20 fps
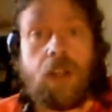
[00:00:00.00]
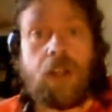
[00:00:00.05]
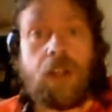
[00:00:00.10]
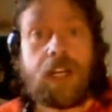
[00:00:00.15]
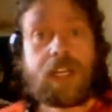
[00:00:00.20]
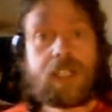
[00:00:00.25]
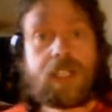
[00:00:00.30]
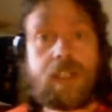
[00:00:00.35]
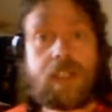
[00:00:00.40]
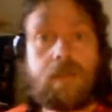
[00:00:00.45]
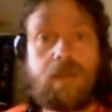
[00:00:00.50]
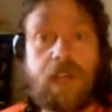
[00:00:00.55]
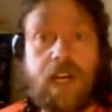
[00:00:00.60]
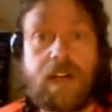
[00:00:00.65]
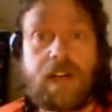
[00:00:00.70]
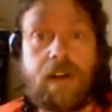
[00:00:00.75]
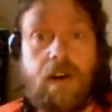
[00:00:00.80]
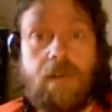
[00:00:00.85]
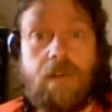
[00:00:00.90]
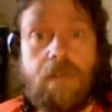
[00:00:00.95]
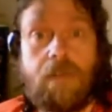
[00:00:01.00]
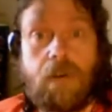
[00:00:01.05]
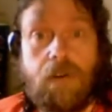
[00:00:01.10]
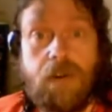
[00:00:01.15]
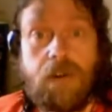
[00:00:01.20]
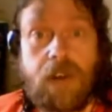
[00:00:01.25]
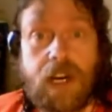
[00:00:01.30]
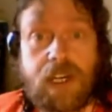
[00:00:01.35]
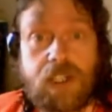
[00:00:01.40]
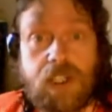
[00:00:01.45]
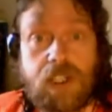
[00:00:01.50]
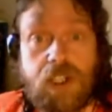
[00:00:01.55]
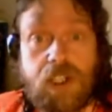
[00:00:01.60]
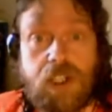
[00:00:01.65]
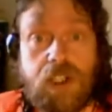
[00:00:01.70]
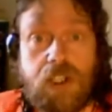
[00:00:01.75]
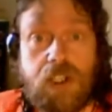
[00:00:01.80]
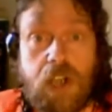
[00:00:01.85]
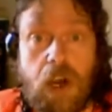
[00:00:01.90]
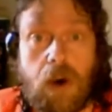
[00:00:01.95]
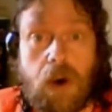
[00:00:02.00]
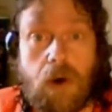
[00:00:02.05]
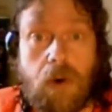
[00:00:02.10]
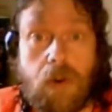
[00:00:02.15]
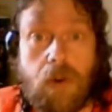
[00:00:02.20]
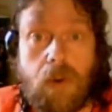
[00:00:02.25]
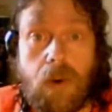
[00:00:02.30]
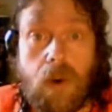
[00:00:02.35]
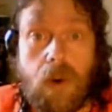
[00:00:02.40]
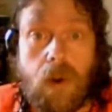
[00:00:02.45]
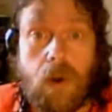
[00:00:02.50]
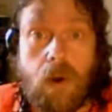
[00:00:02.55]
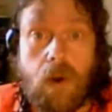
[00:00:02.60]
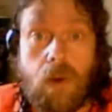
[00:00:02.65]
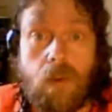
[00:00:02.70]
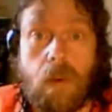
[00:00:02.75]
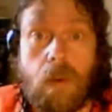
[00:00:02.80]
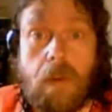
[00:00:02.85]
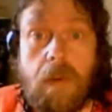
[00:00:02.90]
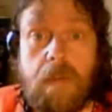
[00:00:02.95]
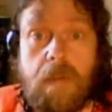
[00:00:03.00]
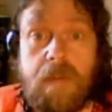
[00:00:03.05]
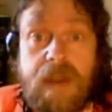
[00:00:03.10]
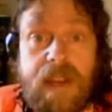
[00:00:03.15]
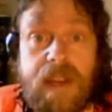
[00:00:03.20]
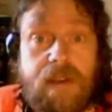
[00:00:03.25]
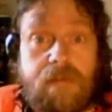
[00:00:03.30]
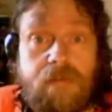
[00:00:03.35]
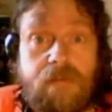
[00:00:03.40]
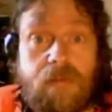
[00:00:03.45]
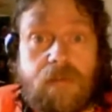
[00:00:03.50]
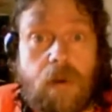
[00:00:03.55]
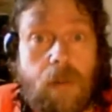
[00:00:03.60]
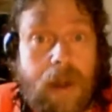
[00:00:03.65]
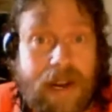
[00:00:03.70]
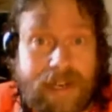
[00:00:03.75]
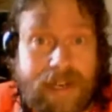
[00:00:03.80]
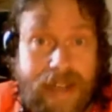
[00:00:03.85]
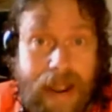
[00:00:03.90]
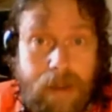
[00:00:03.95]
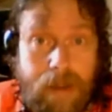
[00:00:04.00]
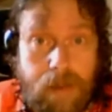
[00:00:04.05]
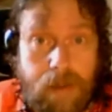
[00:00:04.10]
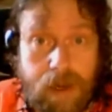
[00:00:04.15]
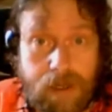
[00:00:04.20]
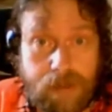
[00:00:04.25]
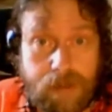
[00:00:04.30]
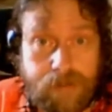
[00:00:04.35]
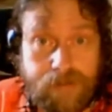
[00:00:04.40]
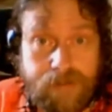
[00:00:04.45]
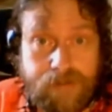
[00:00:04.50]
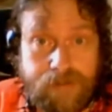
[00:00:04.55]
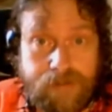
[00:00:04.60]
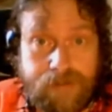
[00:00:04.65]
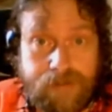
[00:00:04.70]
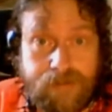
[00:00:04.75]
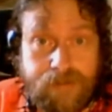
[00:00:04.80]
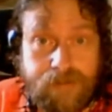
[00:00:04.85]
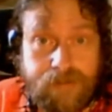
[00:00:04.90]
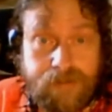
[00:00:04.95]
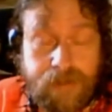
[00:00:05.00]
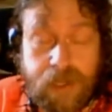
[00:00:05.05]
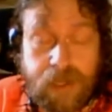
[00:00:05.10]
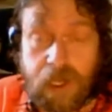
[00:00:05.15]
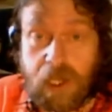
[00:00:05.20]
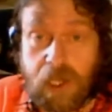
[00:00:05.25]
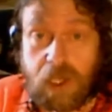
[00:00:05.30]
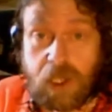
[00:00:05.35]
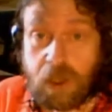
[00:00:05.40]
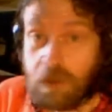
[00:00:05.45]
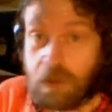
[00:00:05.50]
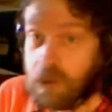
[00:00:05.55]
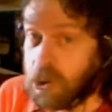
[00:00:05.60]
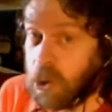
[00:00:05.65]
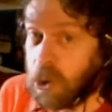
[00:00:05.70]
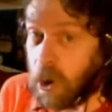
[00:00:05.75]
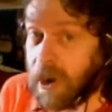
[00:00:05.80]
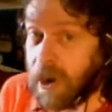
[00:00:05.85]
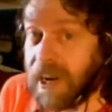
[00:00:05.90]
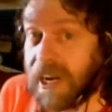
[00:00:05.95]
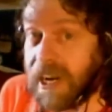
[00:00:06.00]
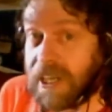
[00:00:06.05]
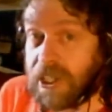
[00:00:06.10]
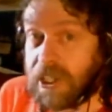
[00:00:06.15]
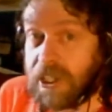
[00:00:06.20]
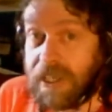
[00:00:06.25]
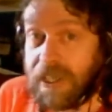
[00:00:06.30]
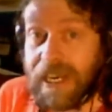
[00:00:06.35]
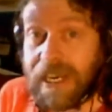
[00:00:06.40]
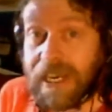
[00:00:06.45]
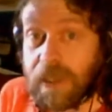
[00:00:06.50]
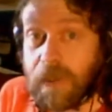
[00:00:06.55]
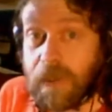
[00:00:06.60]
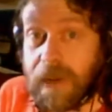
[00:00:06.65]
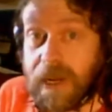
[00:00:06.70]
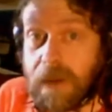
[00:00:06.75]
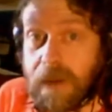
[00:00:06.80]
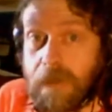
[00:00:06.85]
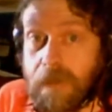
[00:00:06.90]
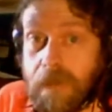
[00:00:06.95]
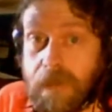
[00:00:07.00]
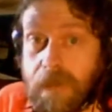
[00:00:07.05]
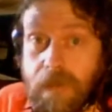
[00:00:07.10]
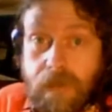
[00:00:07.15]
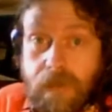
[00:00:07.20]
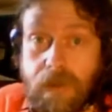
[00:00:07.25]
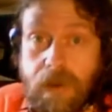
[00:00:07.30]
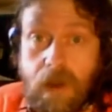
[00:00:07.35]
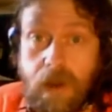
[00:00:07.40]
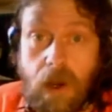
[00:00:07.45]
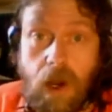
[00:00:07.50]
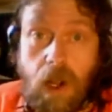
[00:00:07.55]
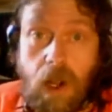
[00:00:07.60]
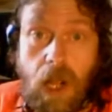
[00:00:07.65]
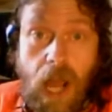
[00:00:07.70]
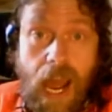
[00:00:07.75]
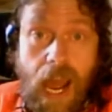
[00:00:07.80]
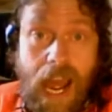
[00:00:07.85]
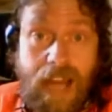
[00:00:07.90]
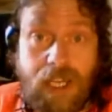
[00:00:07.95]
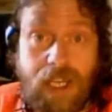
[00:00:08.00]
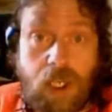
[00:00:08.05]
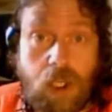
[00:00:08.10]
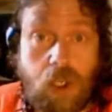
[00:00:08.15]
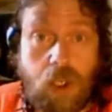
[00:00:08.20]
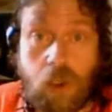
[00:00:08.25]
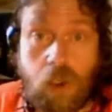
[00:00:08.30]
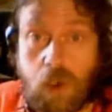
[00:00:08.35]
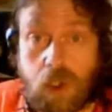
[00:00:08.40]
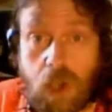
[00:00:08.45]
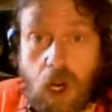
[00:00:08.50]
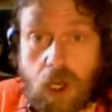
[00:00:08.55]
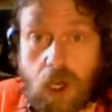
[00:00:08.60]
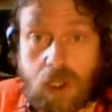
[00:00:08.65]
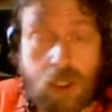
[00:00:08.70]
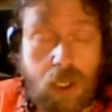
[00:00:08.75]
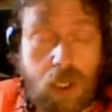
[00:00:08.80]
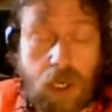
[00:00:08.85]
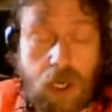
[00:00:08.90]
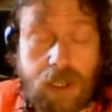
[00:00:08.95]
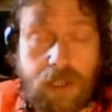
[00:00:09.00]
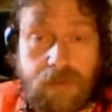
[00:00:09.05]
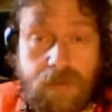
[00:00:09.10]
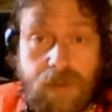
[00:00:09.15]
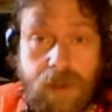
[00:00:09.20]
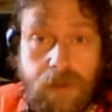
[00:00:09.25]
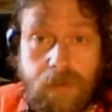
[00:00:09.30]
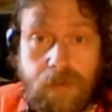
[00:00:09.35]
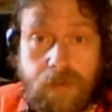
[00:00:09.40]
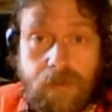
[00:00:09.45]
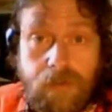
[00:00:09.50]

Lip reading: The next subject of our next show will be medium format cameras. So join us next week at newsdocs.tv.